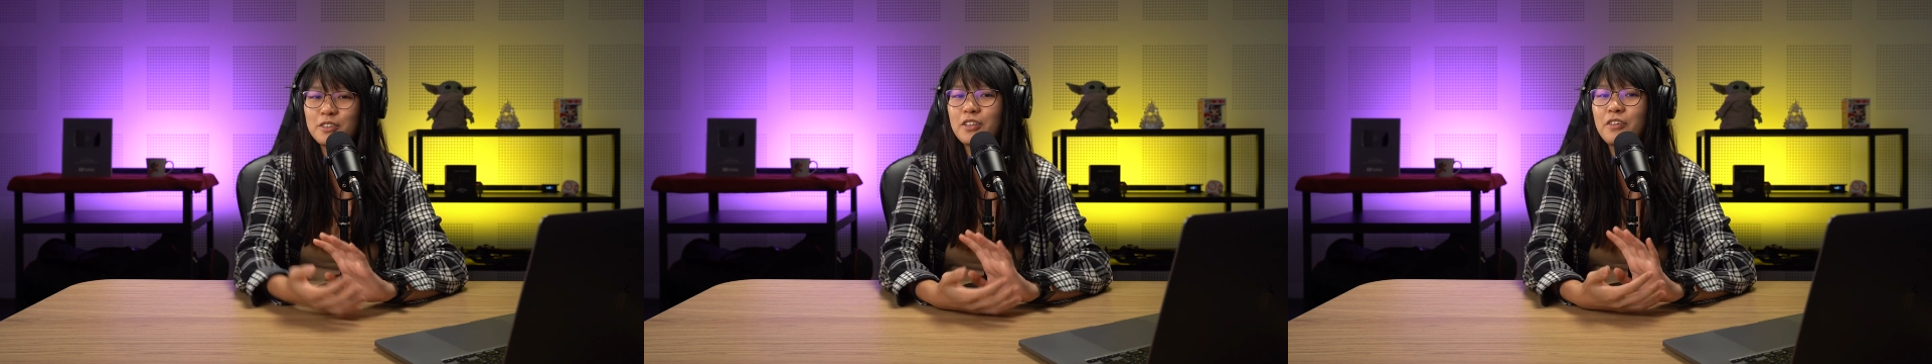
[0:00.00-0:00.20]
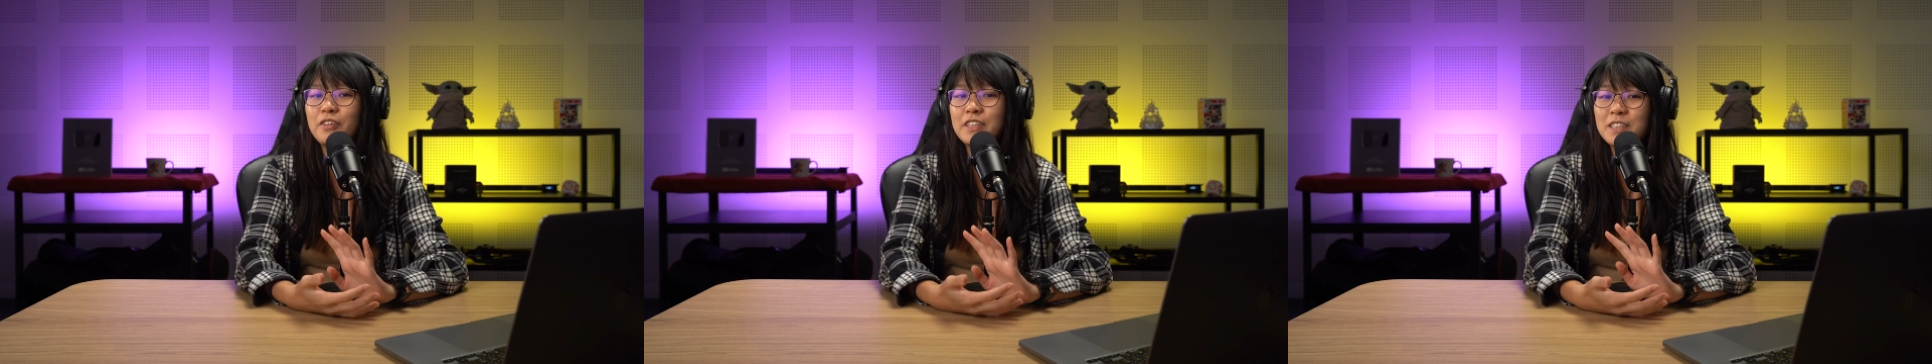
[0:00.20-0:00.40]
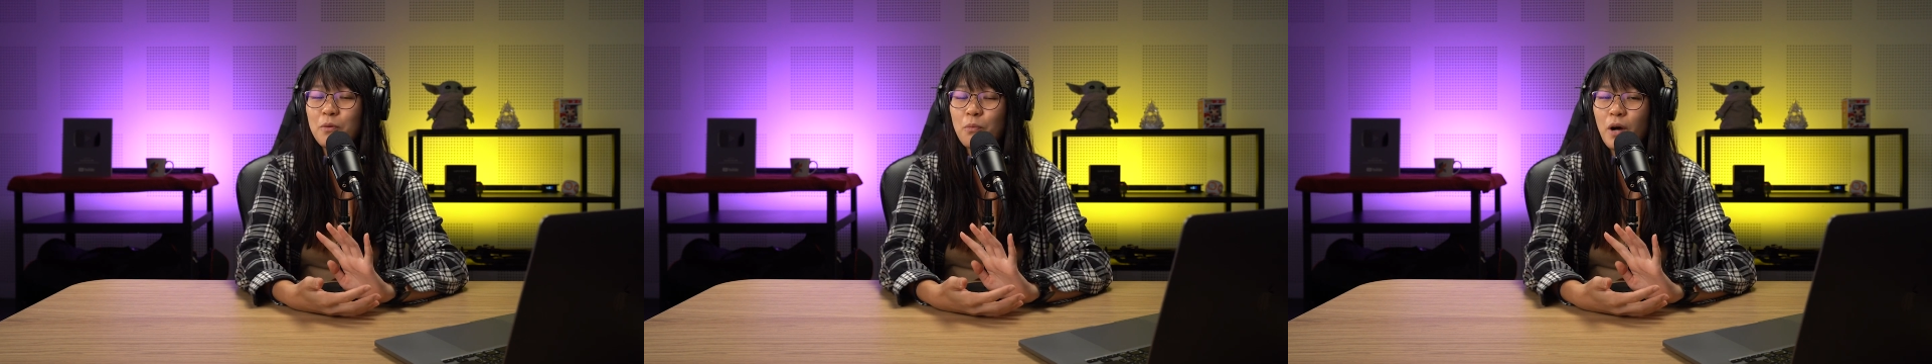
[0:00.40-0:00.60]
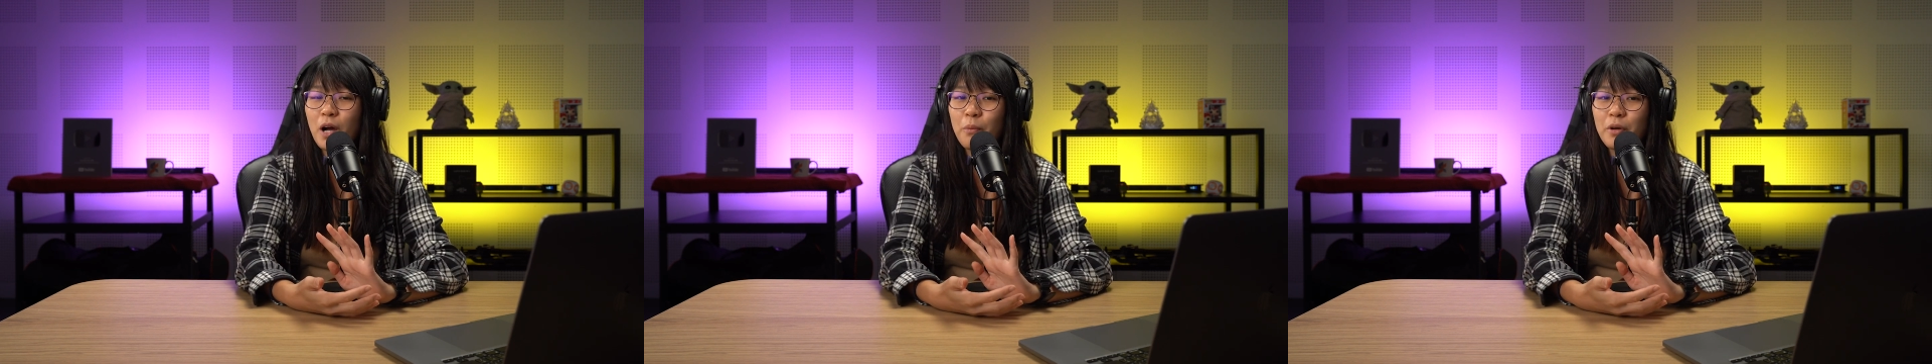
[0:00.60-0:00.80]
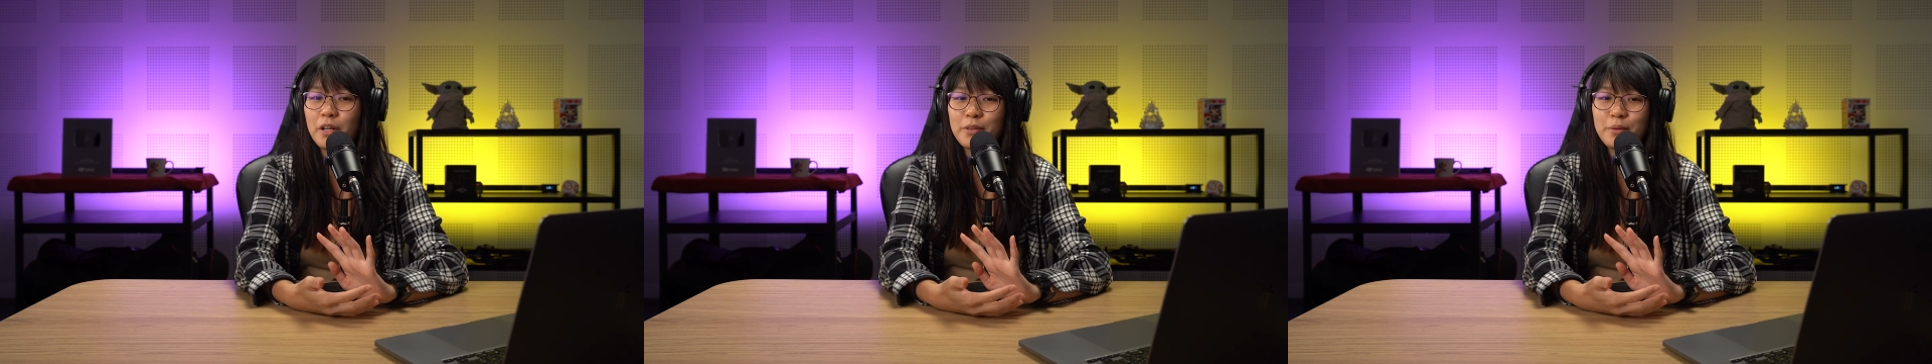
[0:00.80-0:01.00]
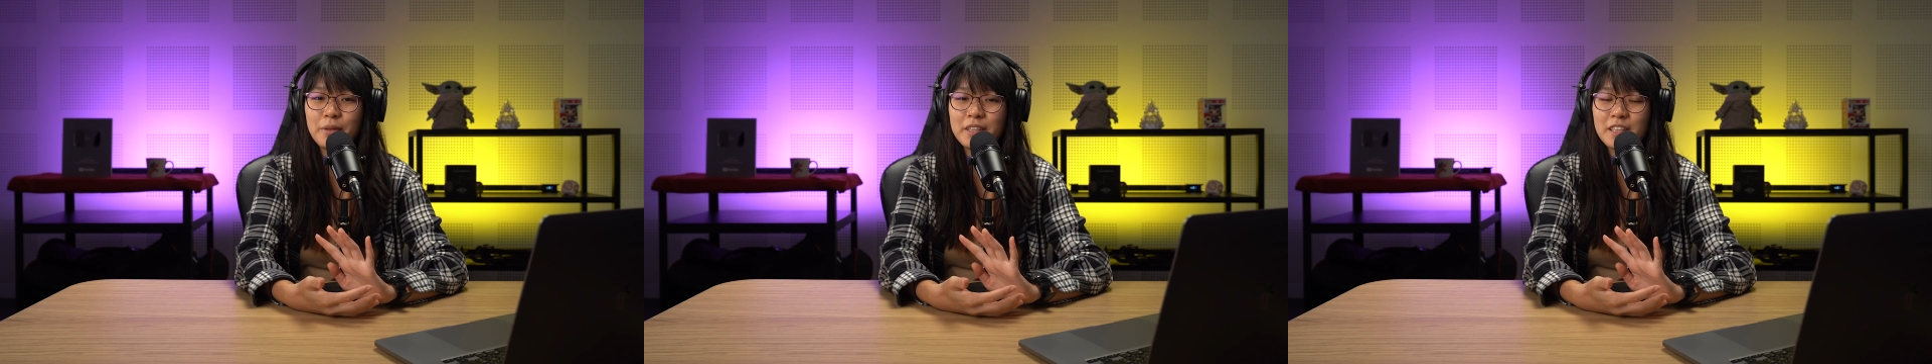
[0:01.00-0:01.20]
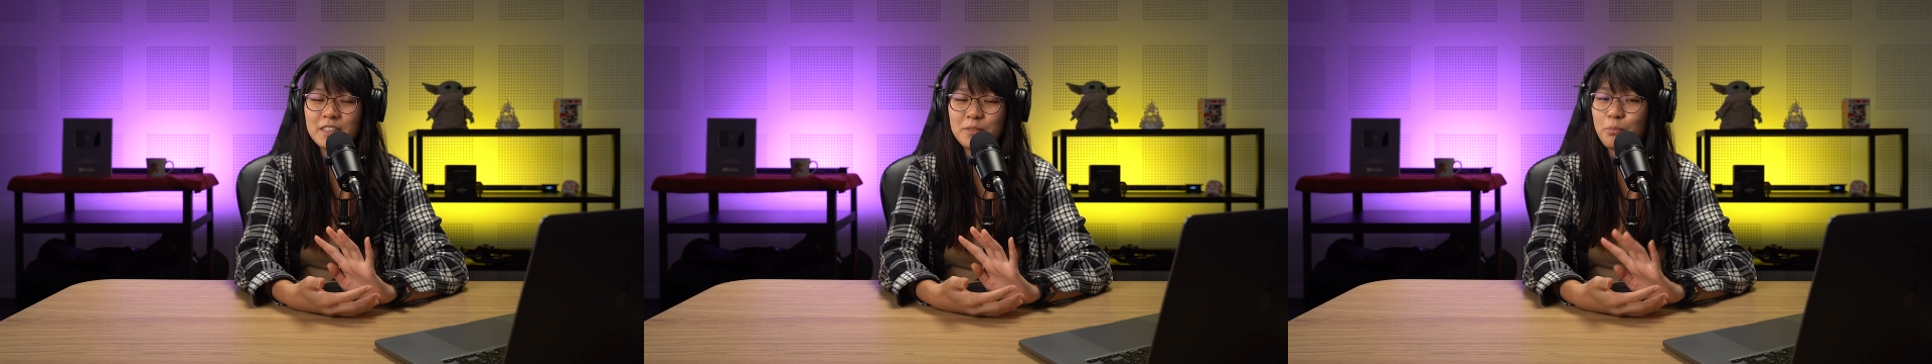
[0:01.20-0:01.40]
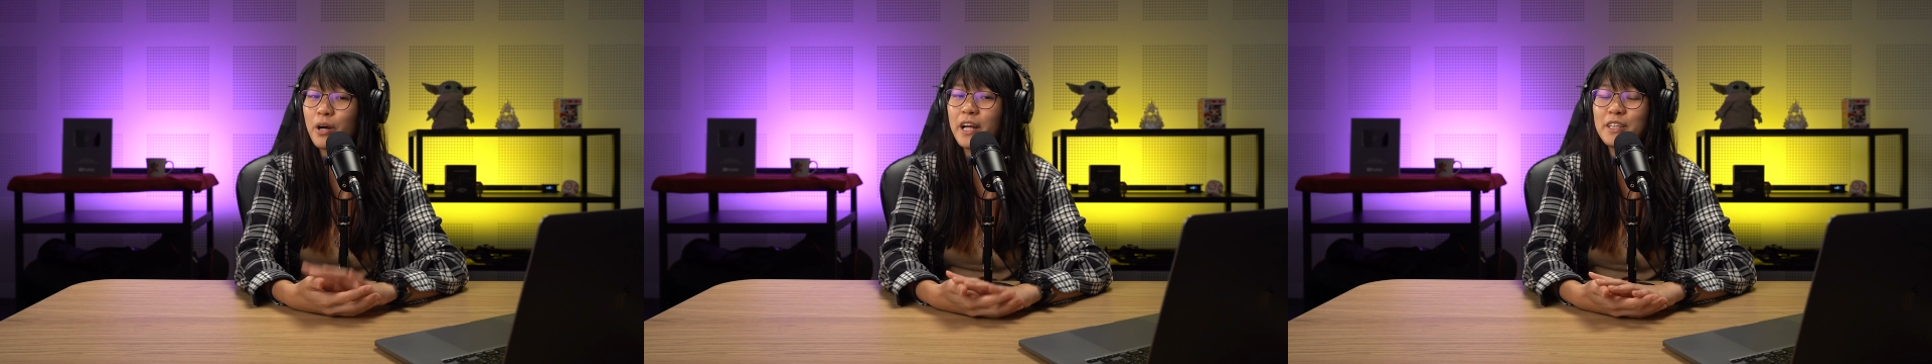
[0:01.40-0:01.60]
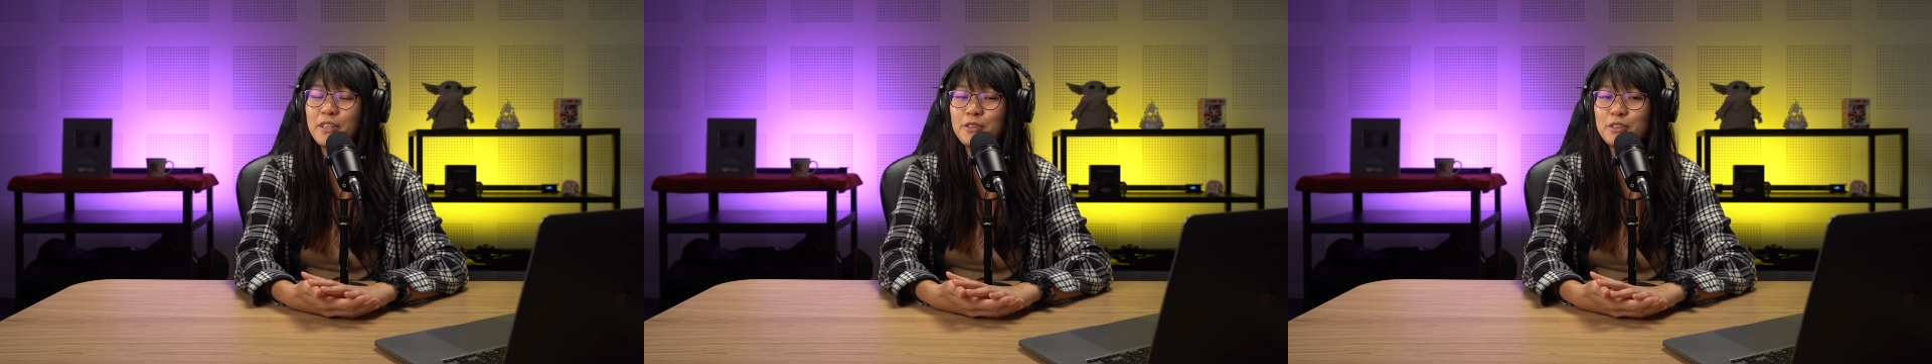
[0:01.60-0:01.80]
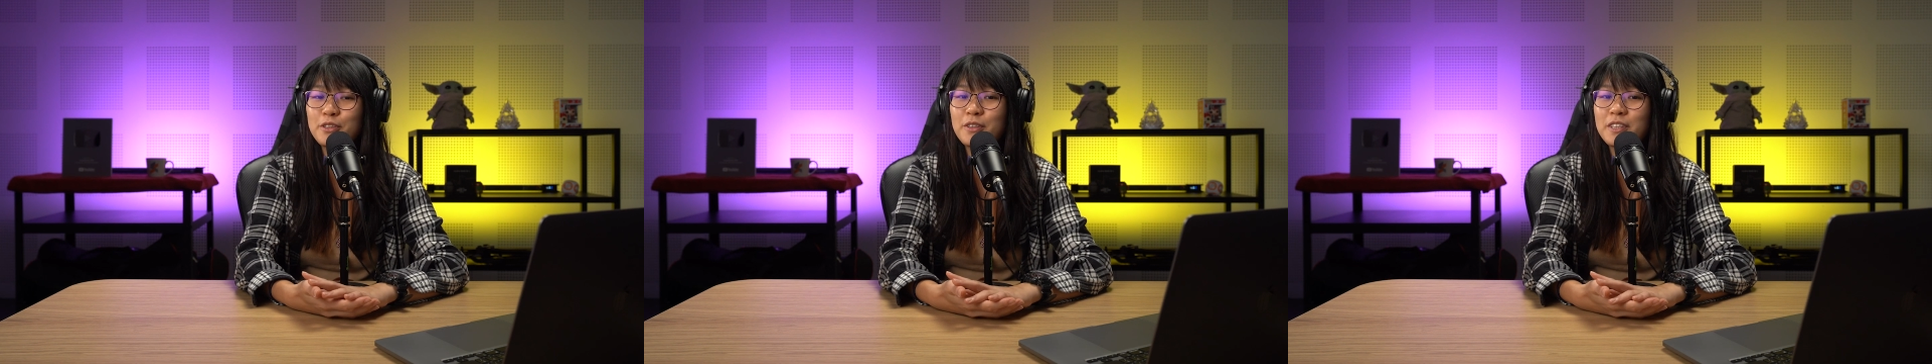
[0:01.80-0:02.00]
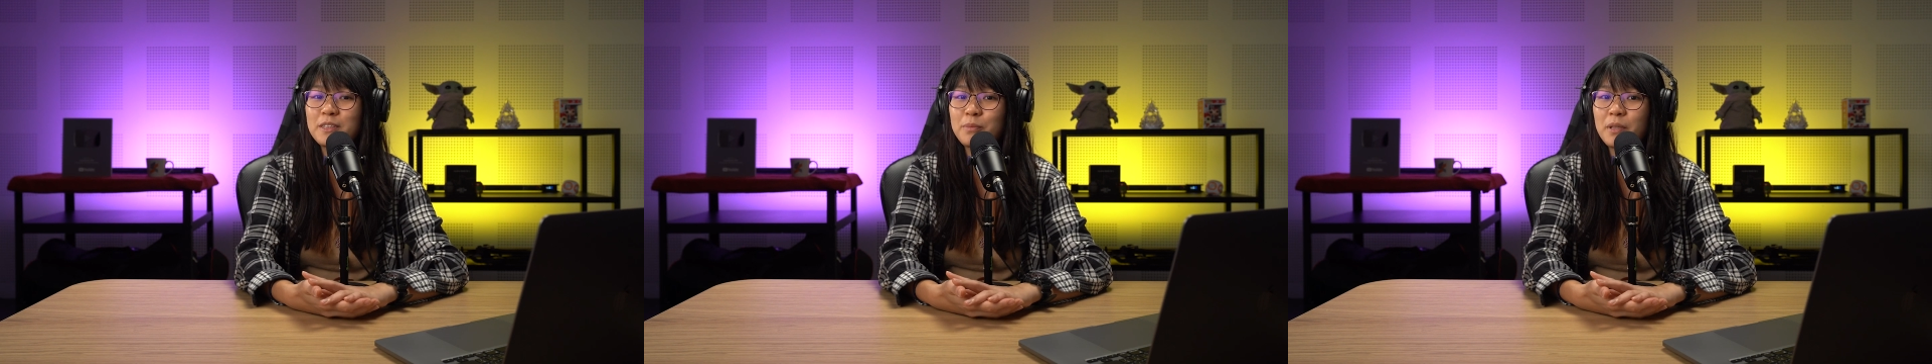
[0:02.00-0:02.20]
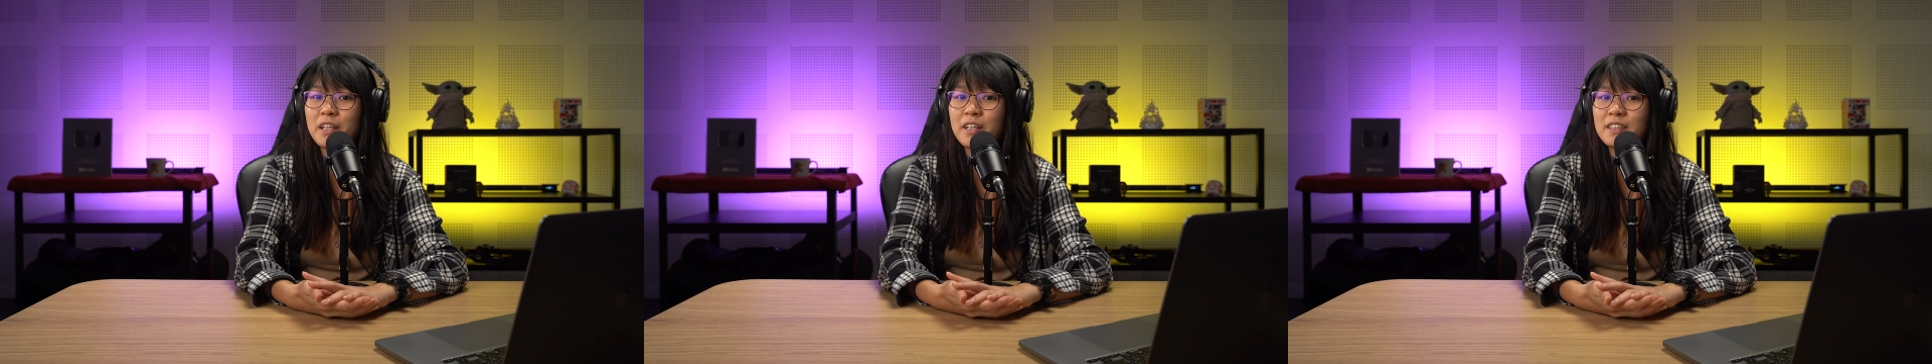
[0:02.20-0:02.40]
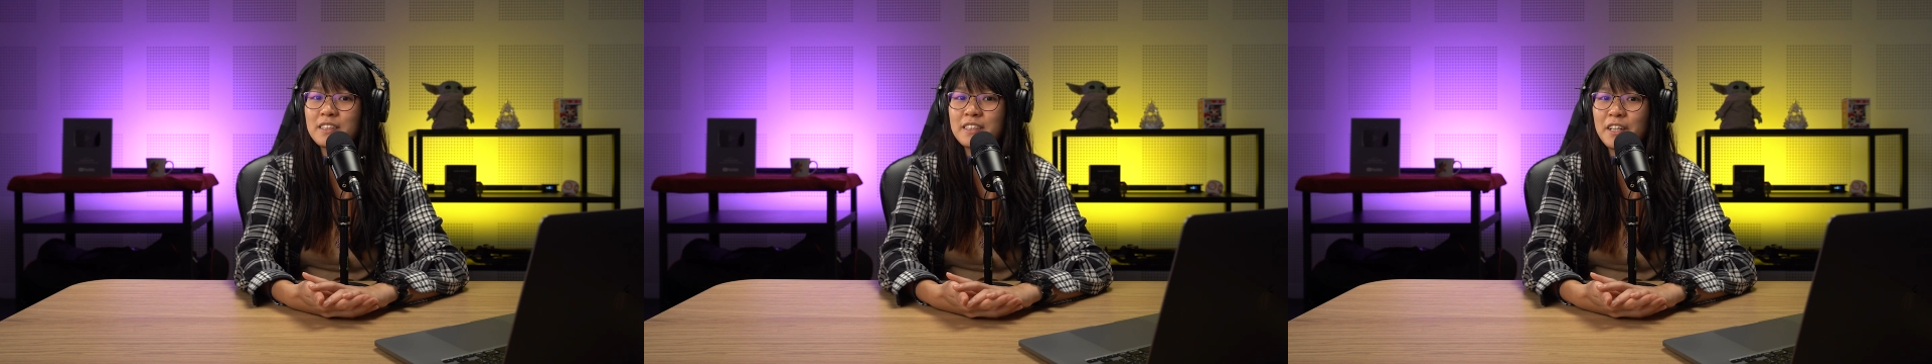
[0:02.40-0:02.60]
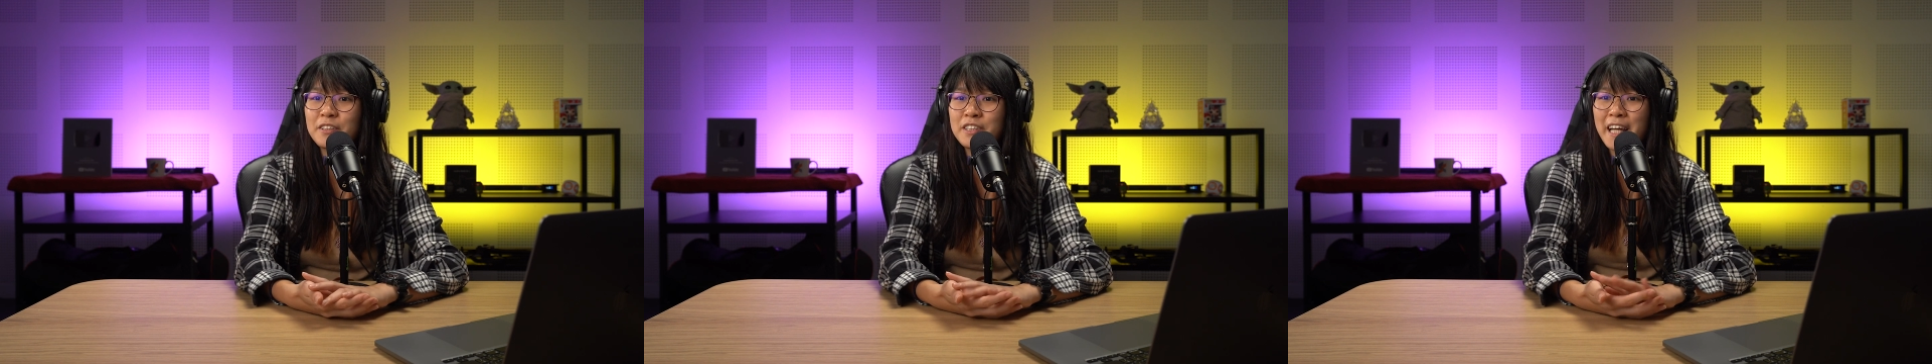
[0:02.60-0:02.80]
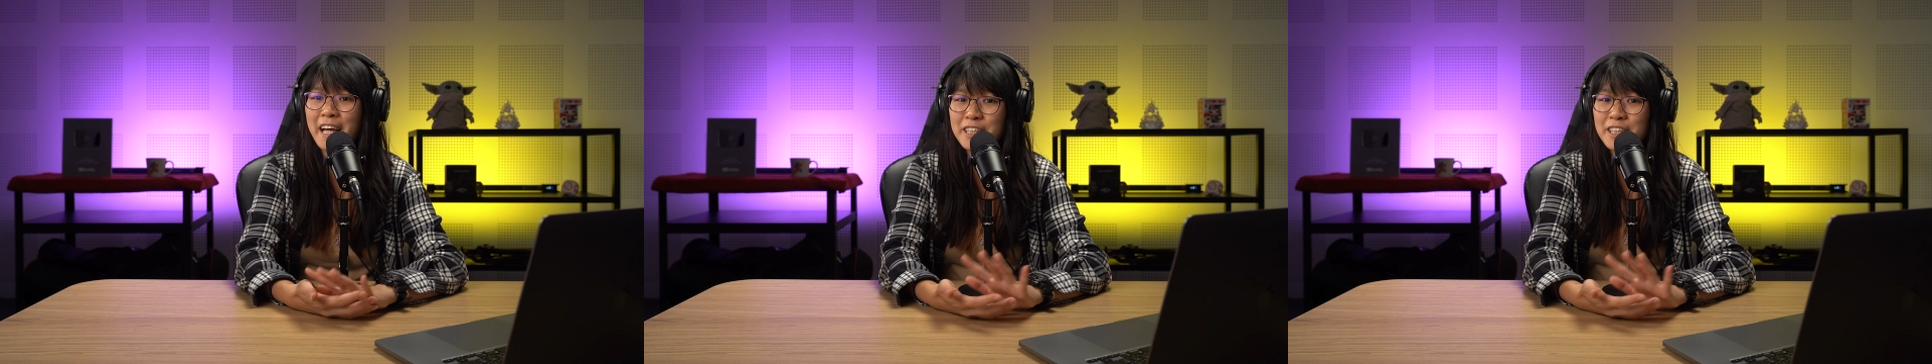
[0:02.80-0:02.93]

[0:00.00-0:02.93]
So the reason why we're doing this brand new show is because there's